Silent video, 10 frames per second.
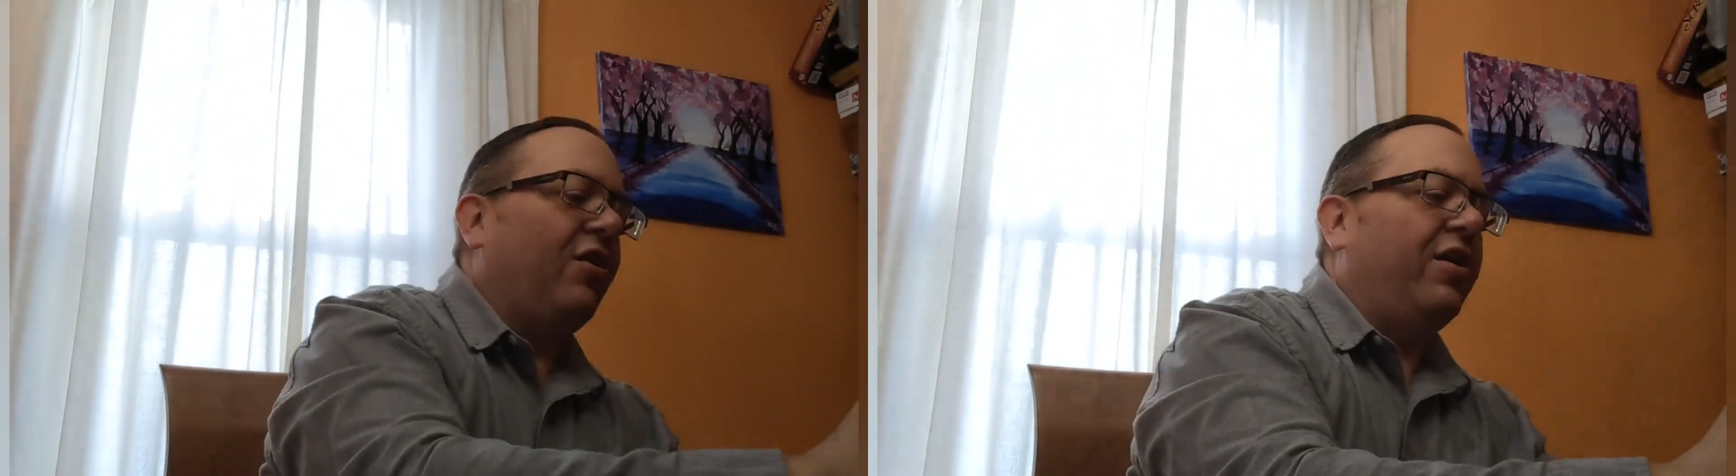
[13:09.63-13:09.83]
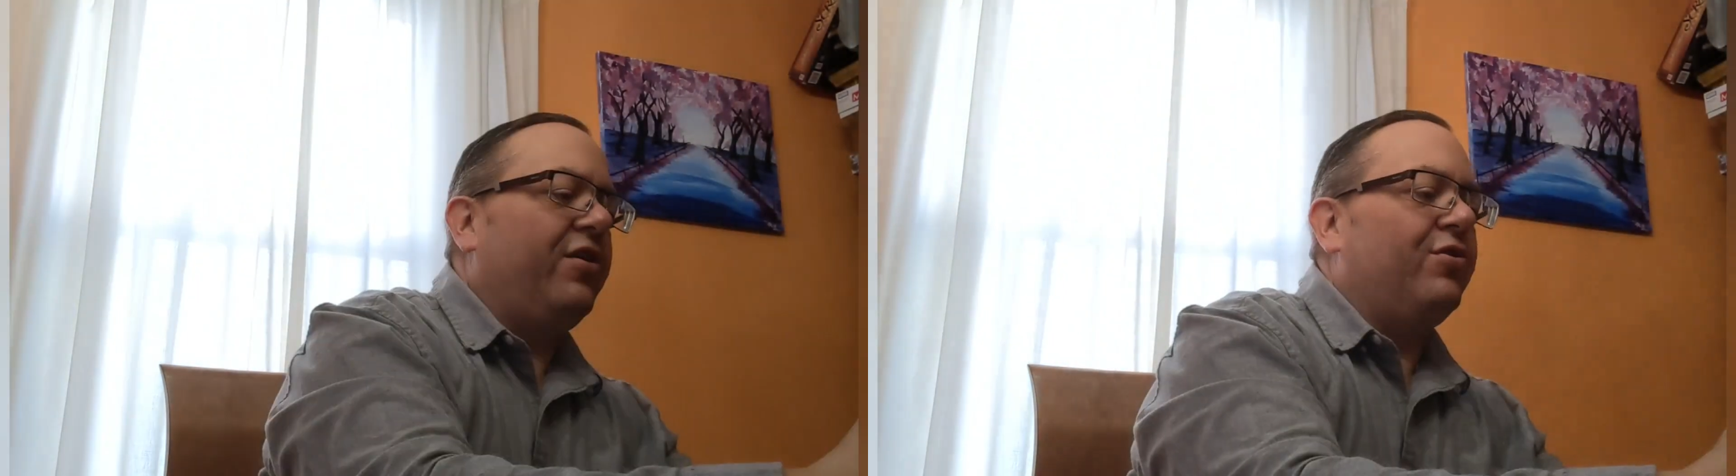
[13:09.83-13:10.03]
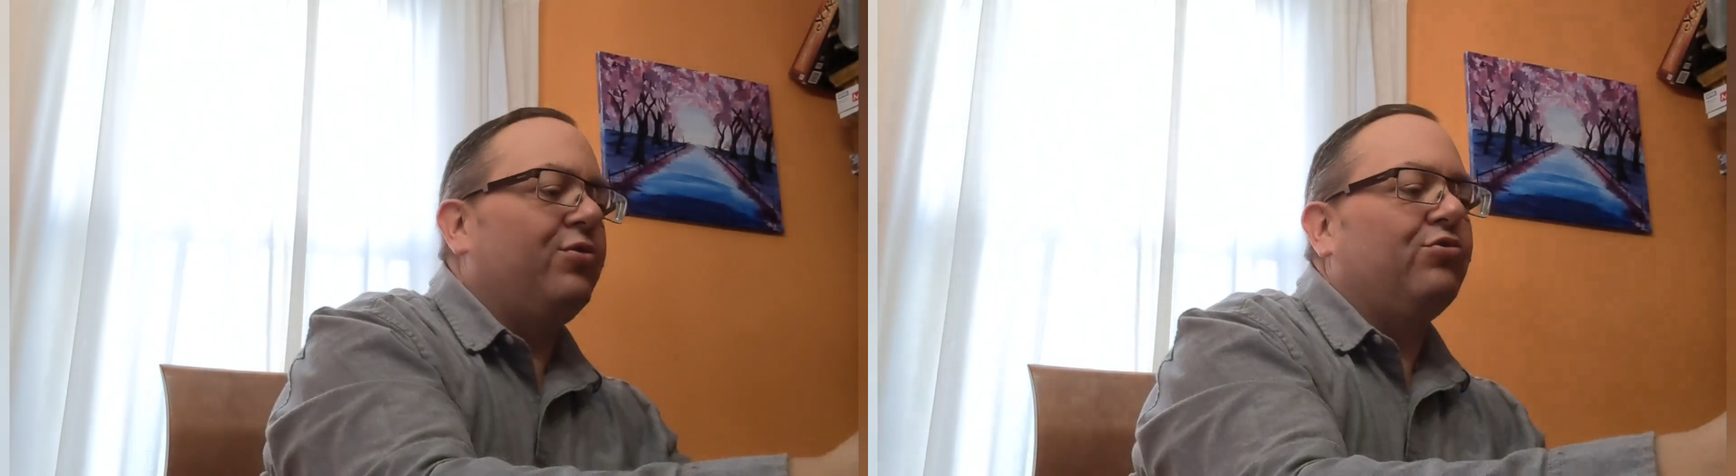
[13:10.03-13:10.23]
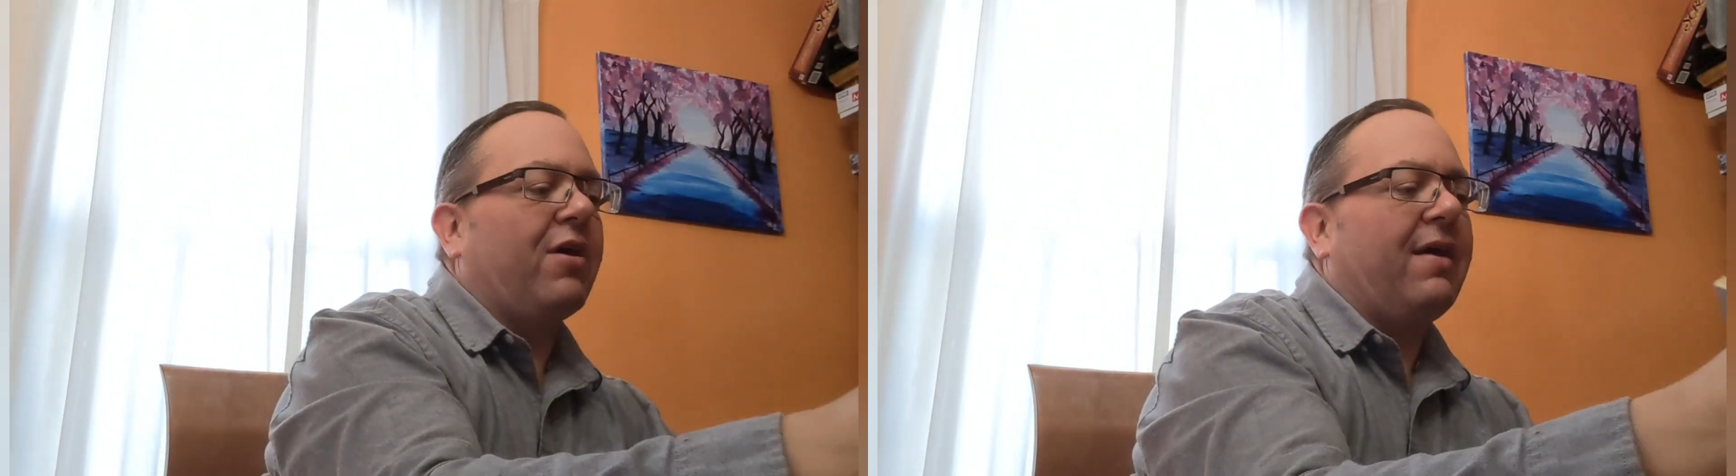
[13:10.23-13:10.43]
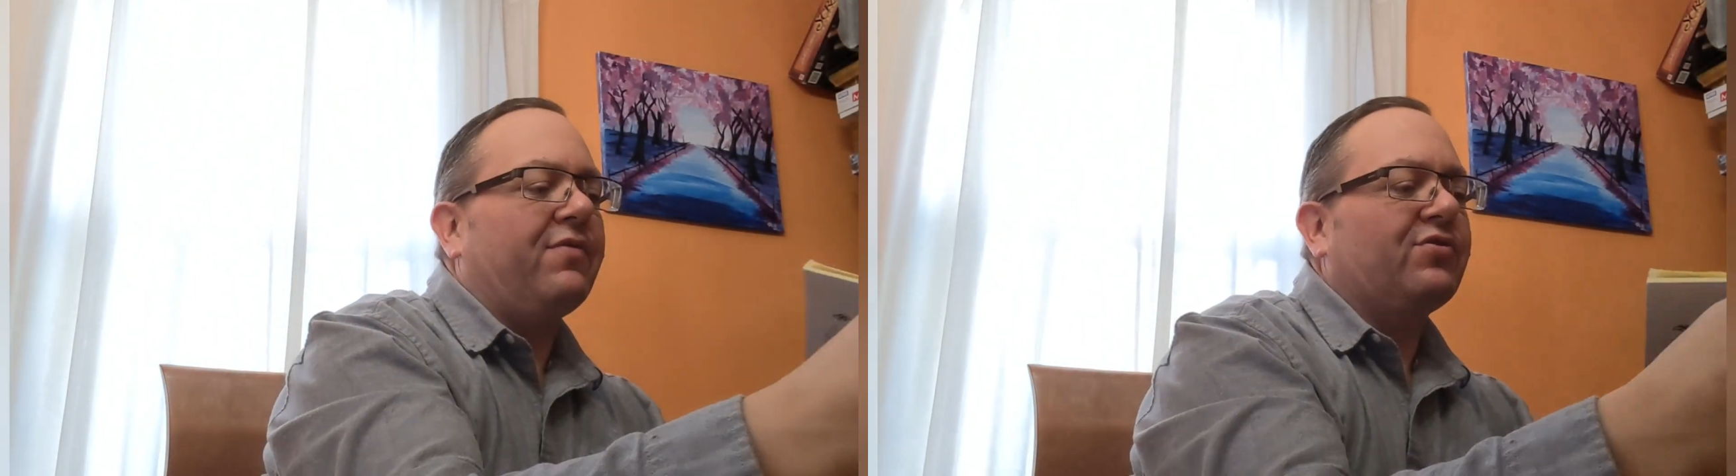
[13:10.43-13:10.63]
a lot of you new
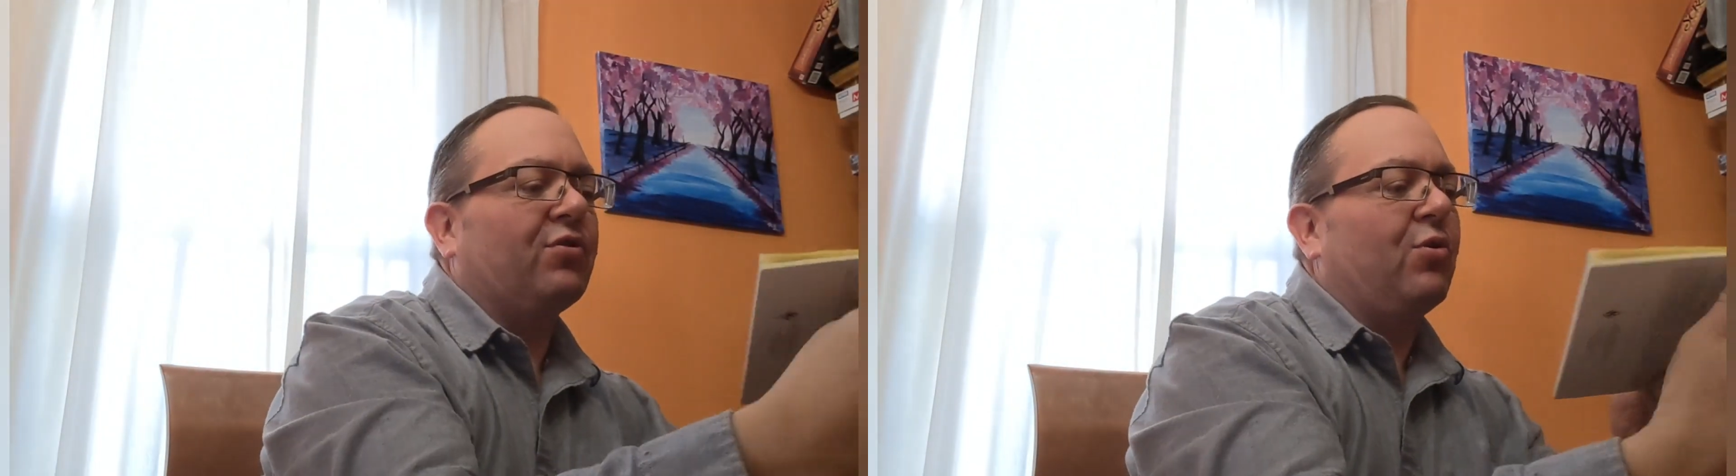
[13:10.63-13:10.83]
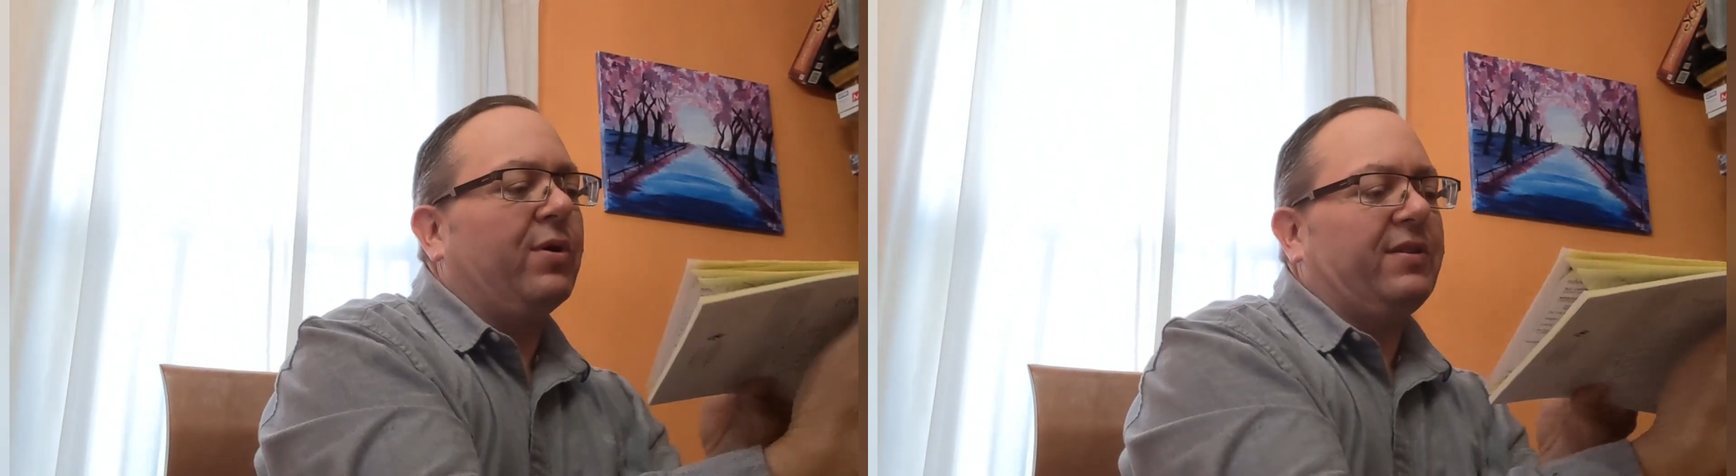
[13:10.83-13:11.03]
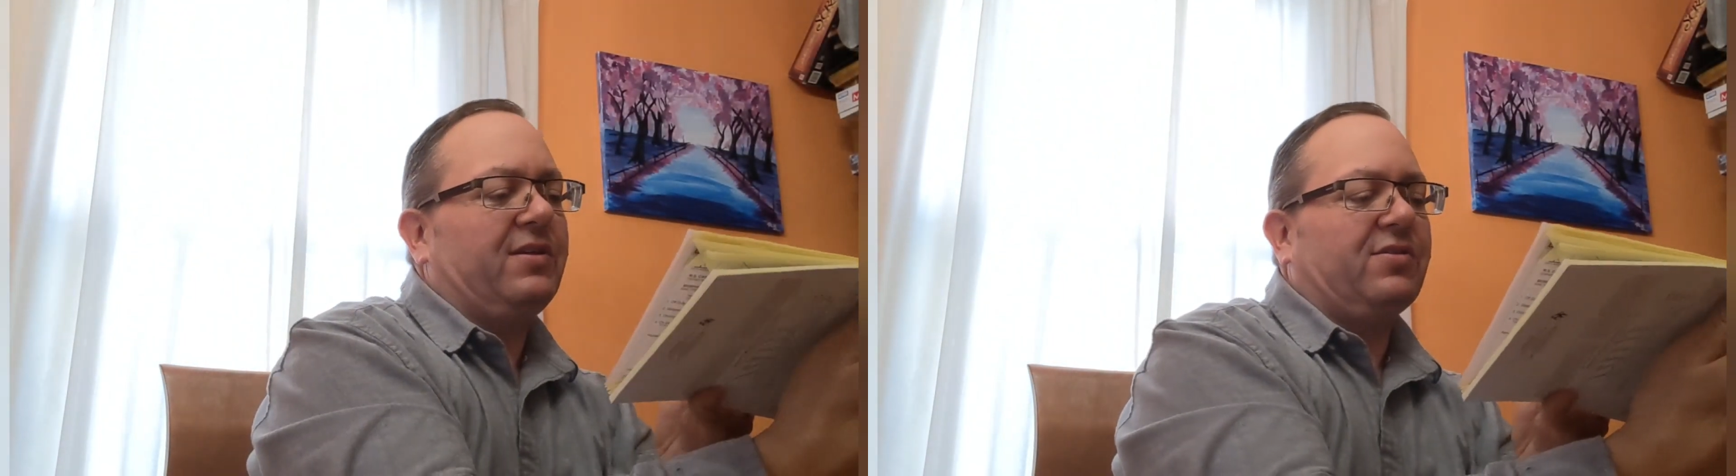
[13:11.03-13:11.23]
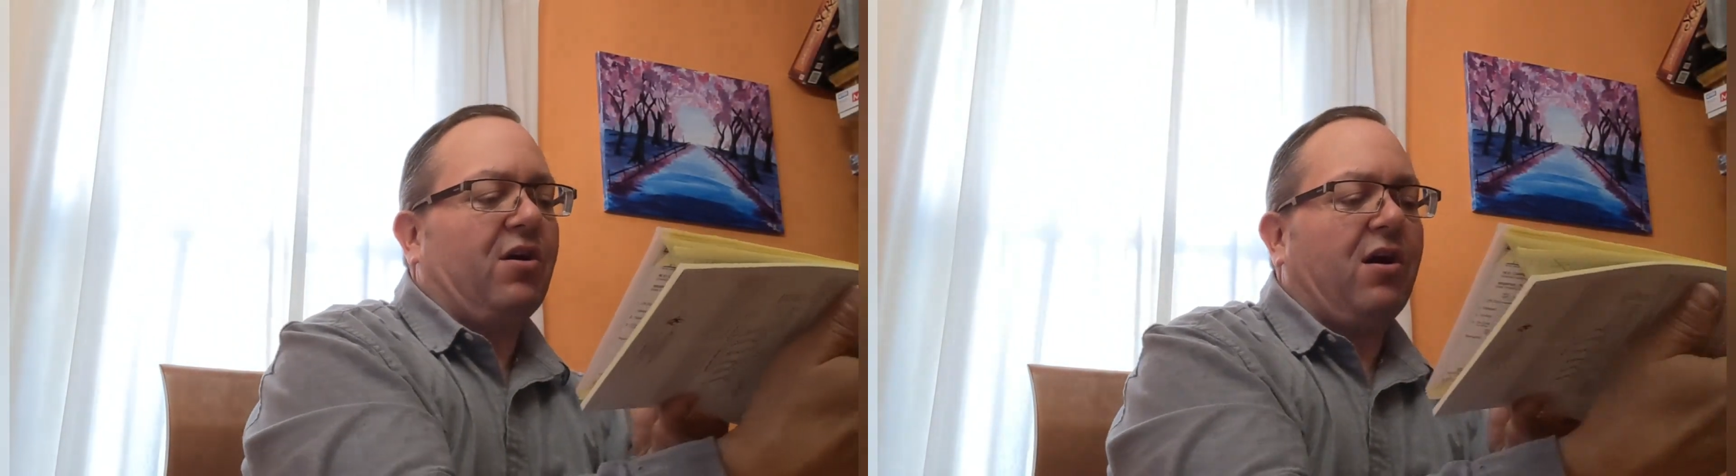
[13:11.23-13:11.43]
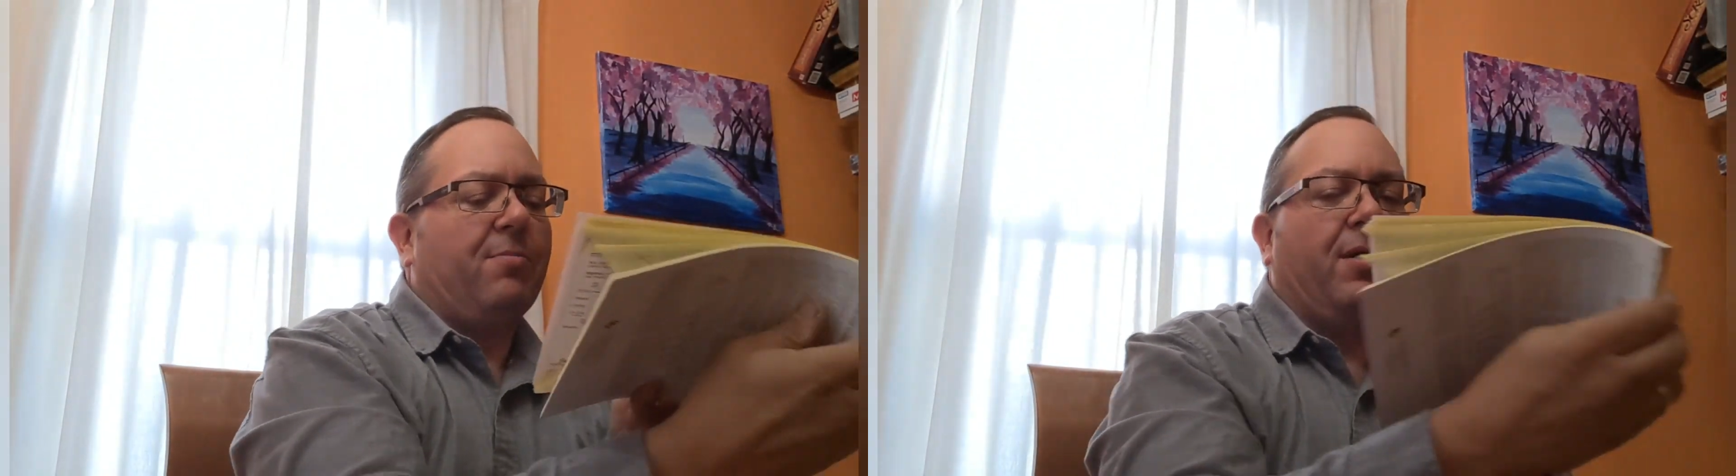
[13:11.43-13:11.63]
drivers don't know what these
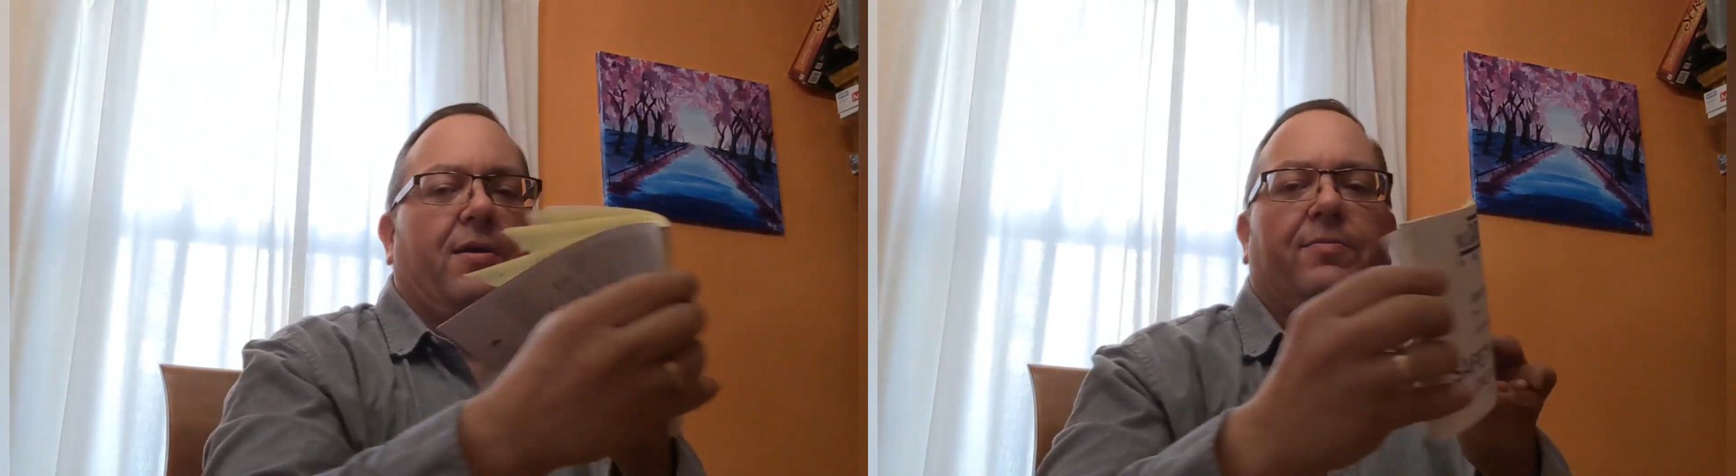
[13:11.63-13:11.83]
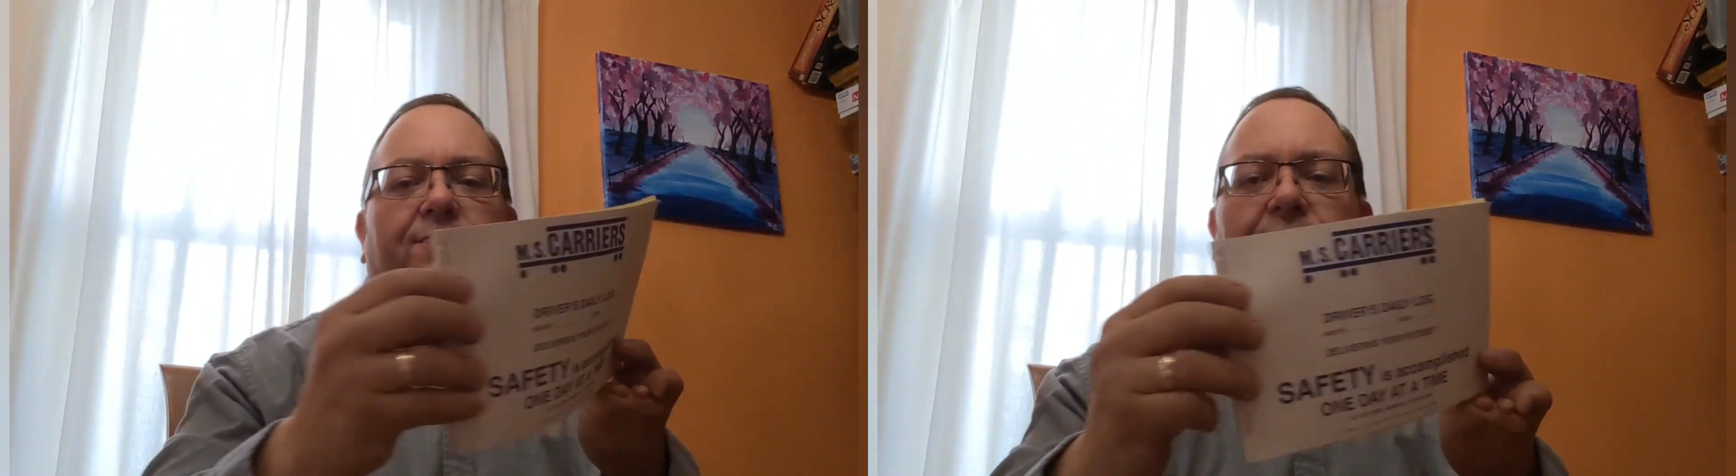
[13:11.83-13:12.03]
are, but